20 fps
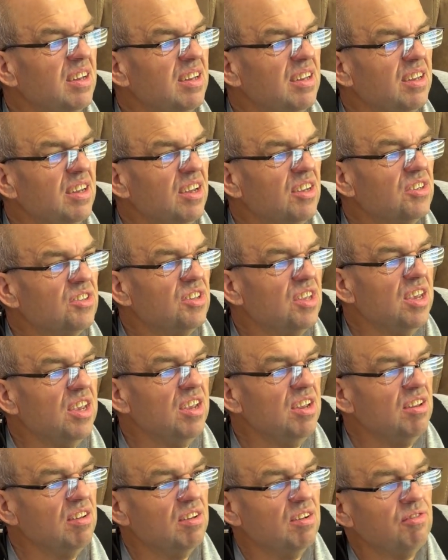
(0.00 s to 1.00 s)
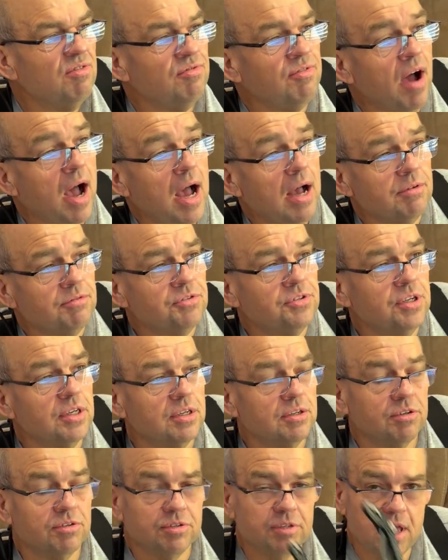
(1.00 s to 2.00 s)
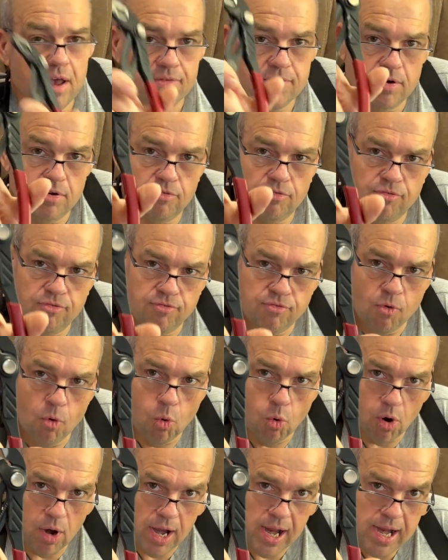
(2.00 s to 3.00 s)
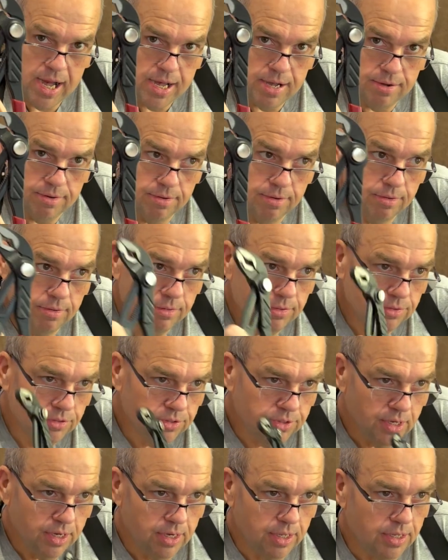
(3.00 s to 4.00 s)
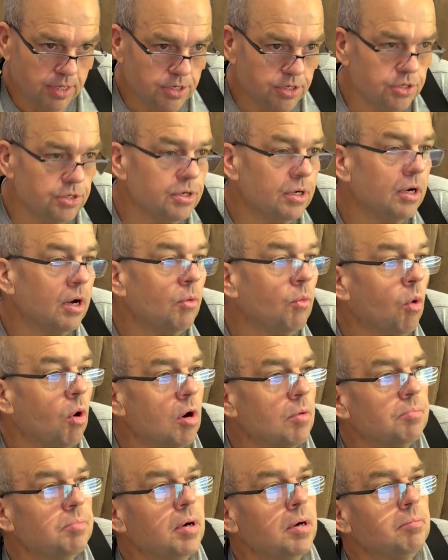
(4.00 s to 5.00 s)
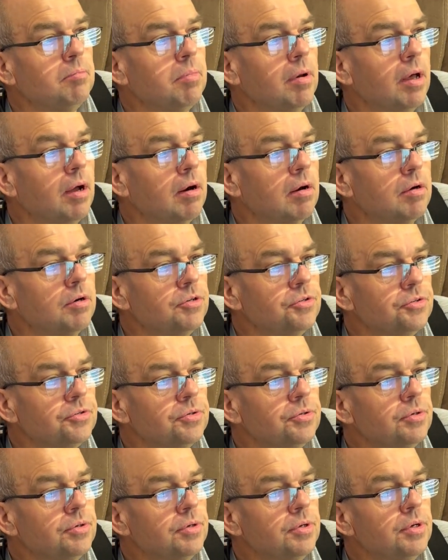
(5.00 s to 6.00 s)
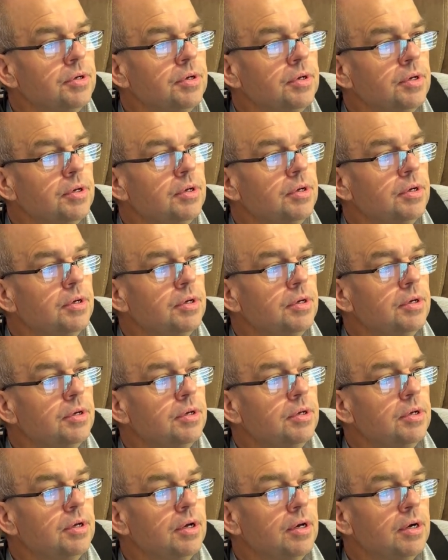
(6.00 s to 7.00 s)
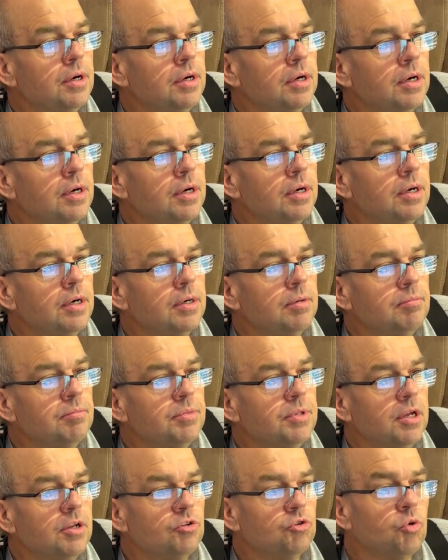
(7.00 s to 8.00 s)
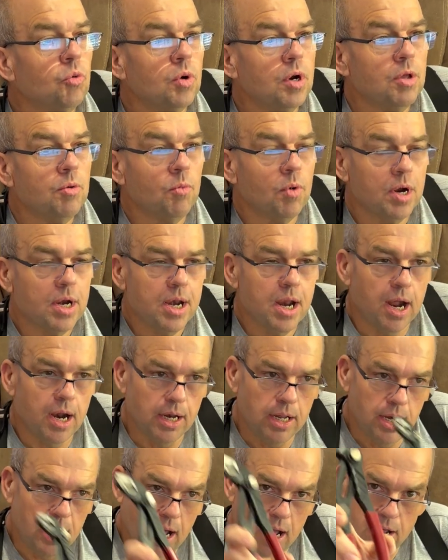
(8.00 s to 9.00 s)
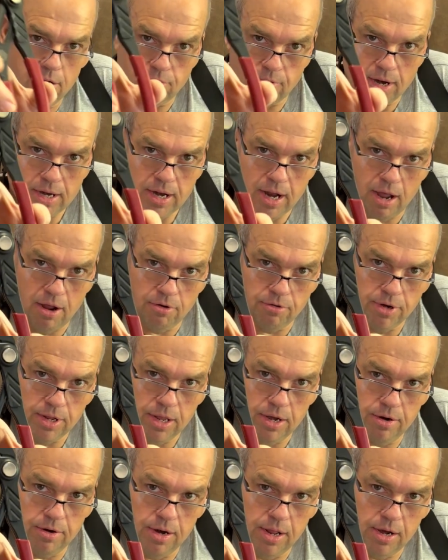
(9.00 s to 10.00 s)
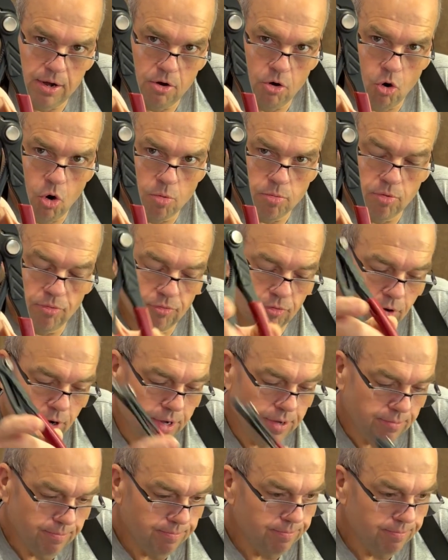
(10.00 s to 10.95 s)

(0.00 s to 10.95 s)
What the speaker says: is the 56748 10-inch water pump pliers. They're $21.99 right now on the internet at Harbor Freight.